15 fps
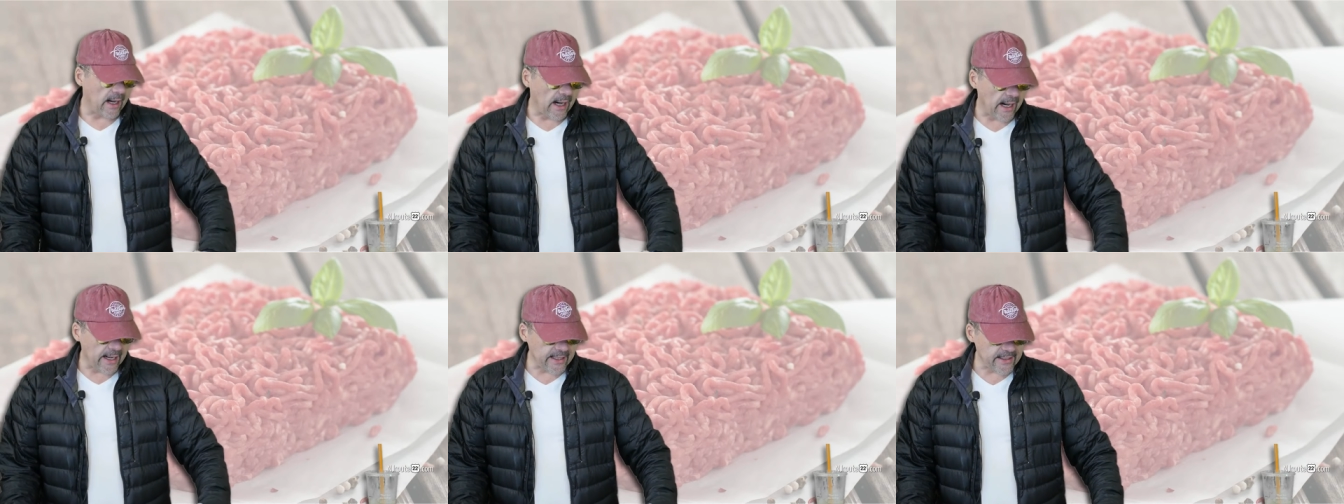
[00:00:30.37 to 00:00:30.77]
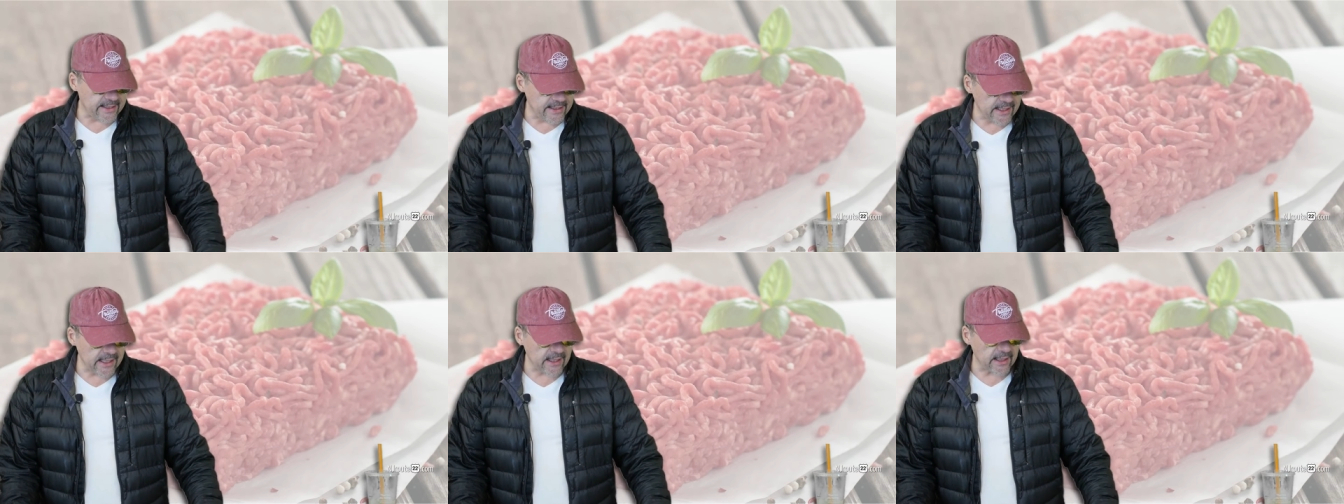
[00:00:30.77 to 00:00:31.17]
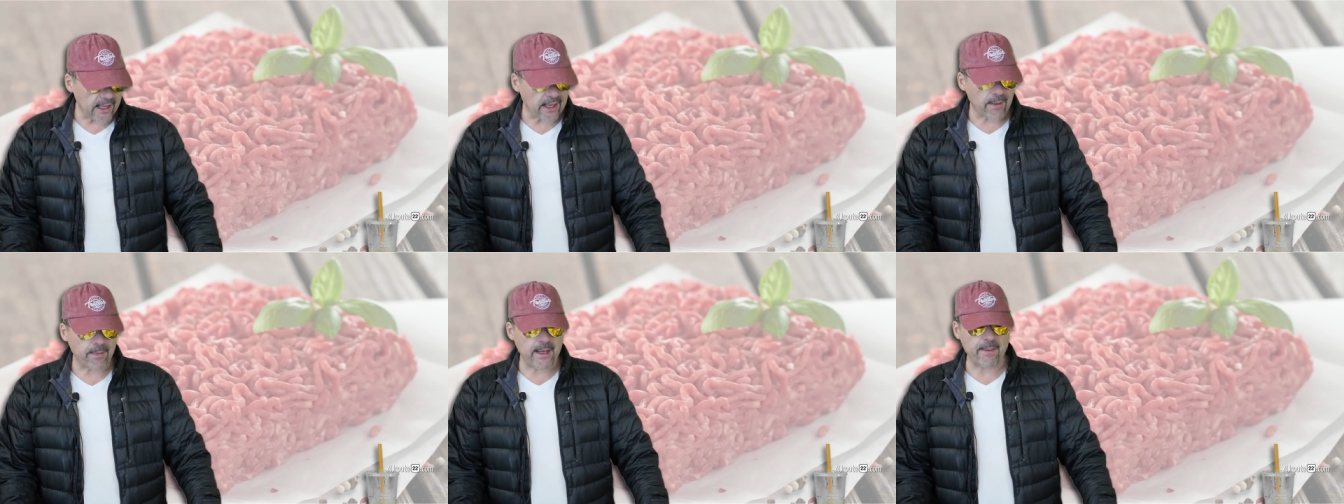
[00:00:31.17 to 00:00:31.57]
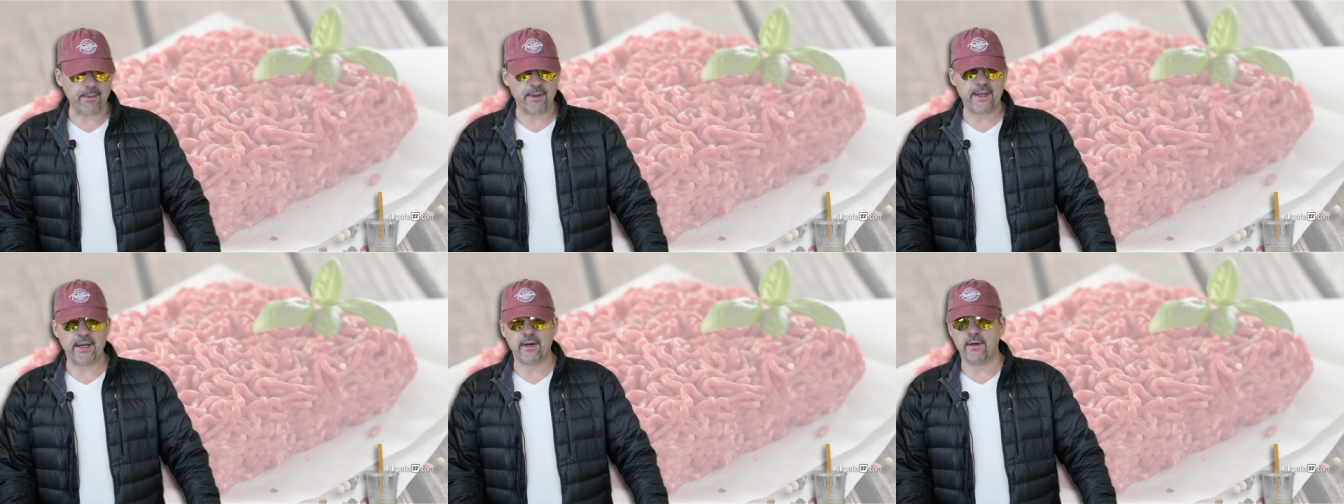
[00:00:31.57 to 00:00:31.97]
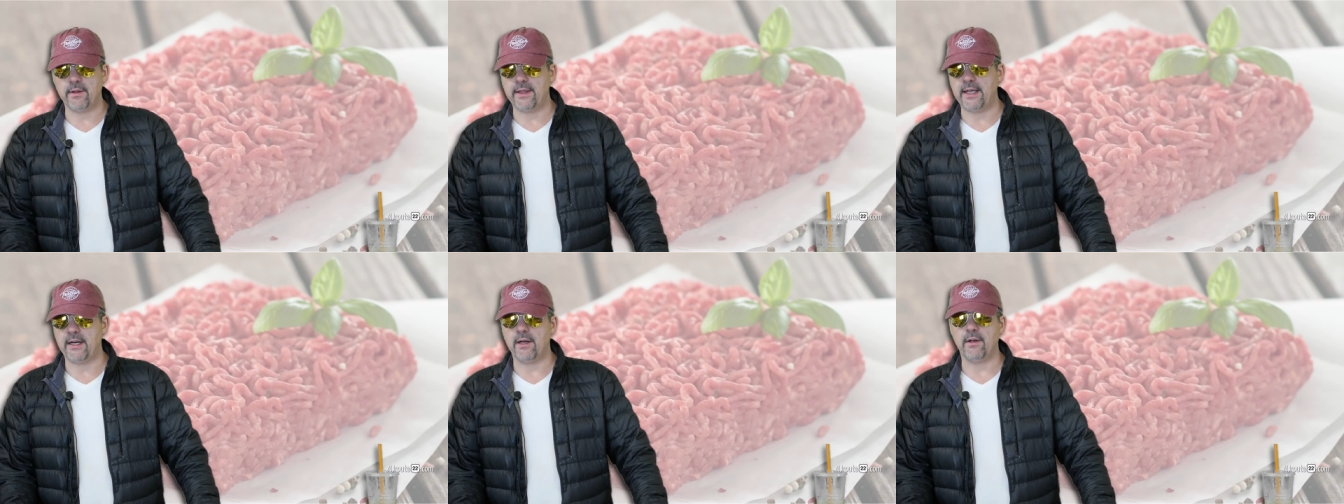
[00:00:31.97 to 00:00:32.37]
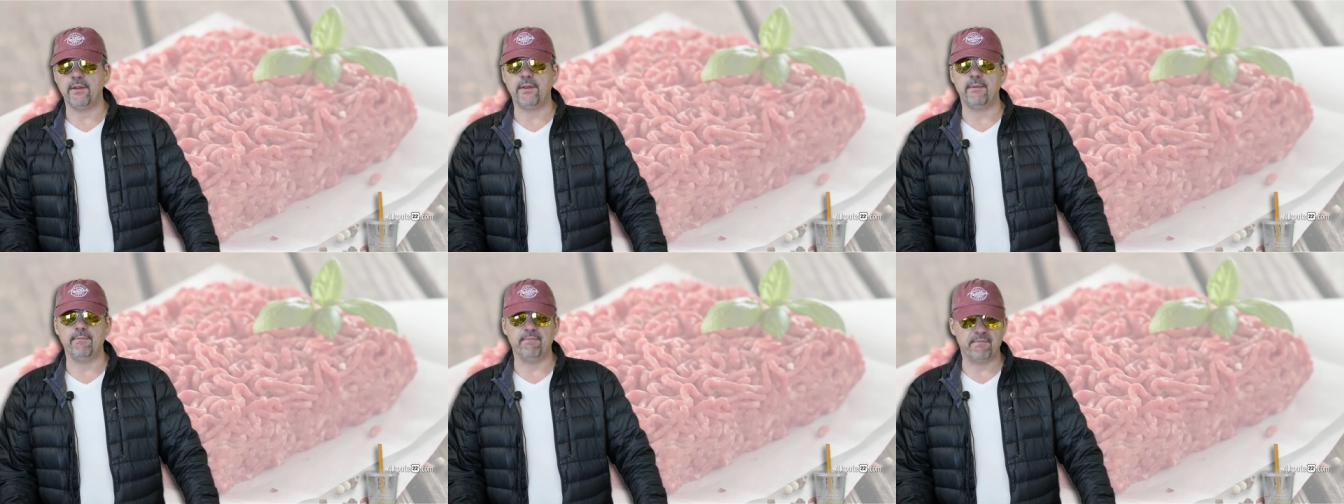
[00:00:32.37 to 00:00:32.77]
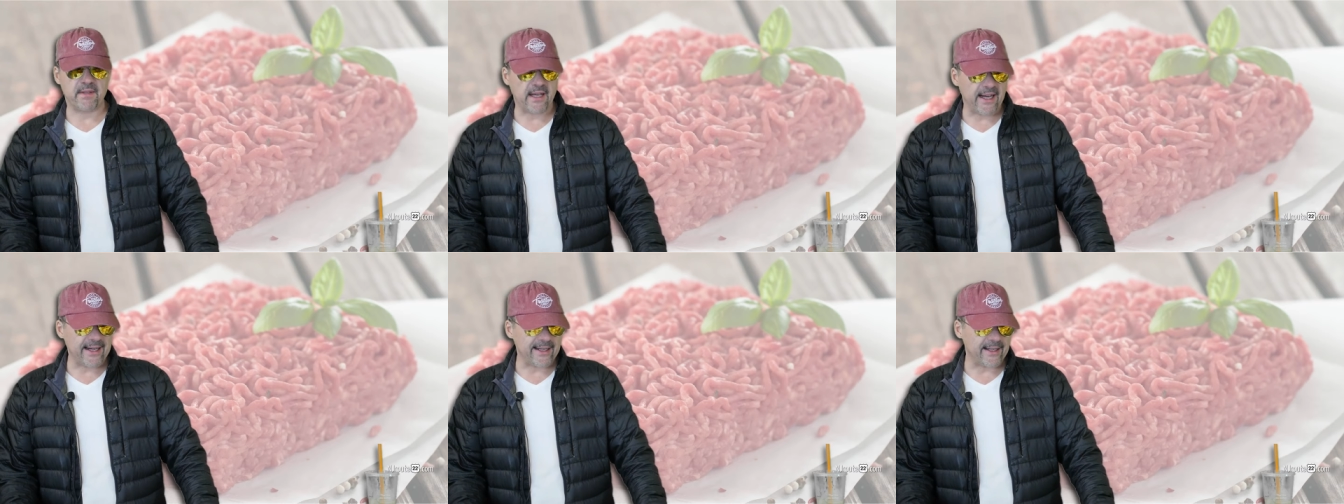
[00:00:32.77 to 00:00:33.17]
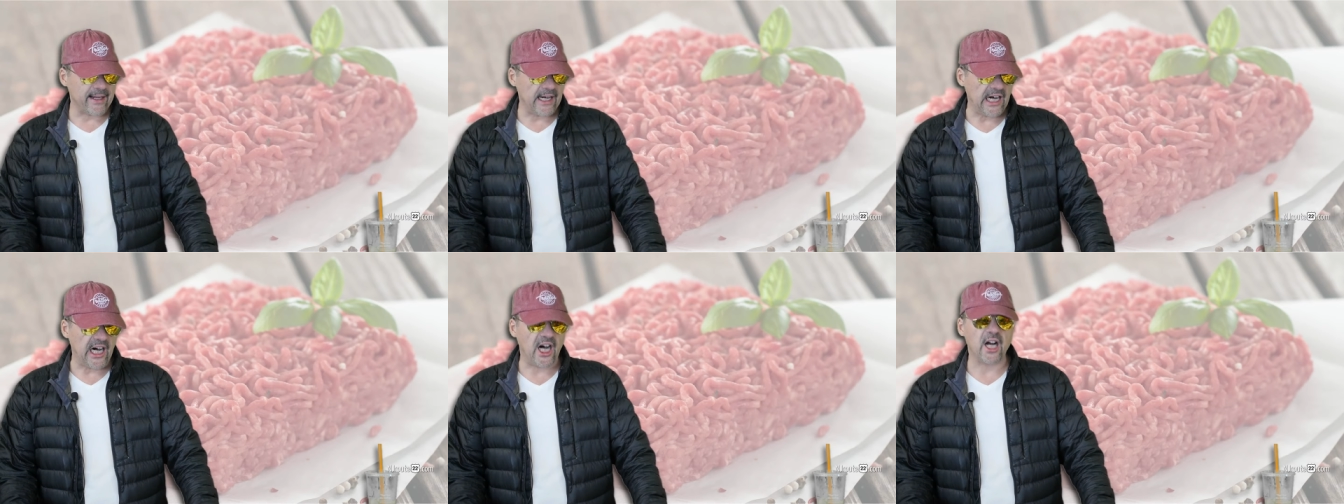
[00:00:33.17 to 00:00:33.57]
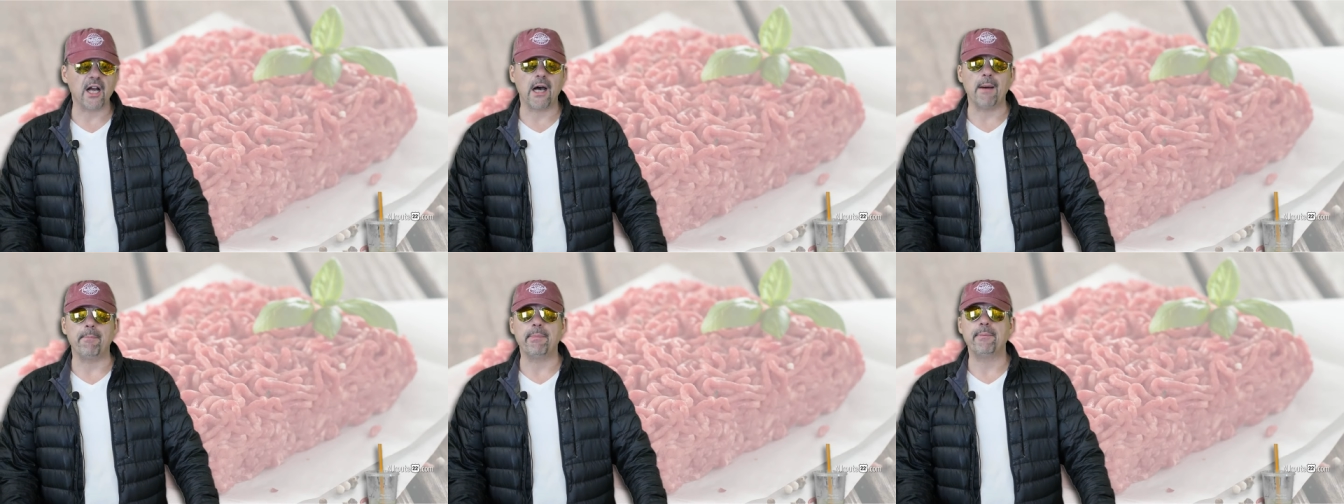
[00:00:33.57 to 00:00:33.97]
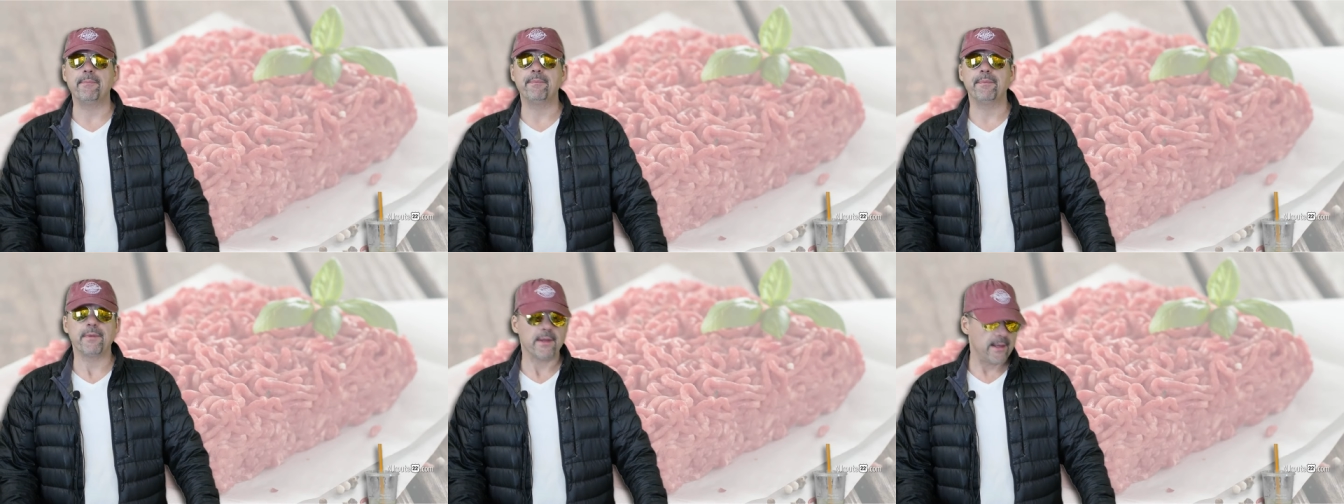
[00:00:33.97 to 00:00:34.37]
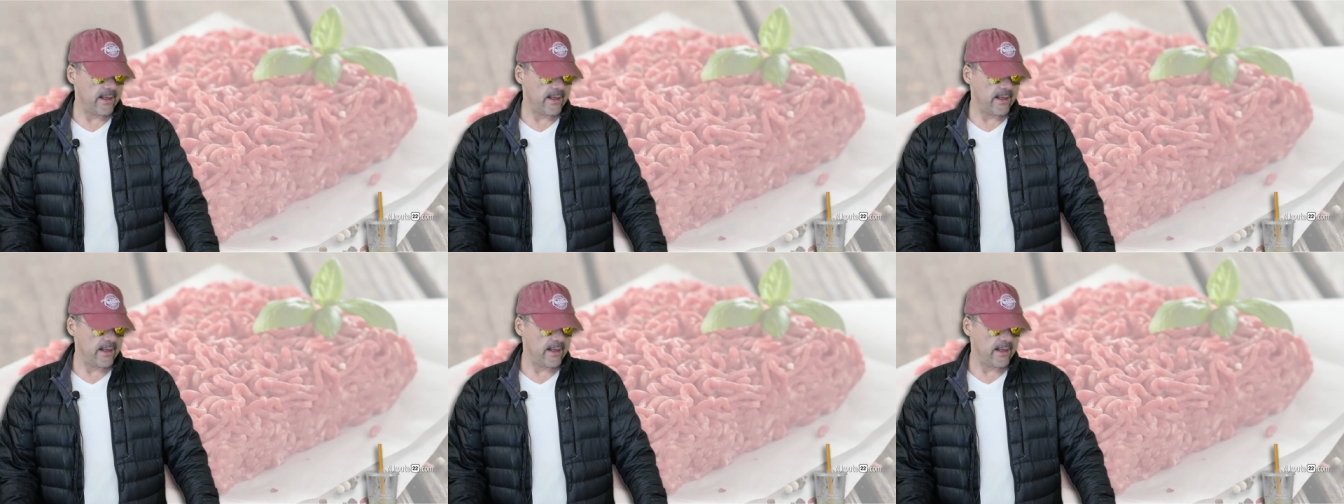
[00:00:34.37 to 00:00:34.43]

I see a lot of people that are, that are kind of hung up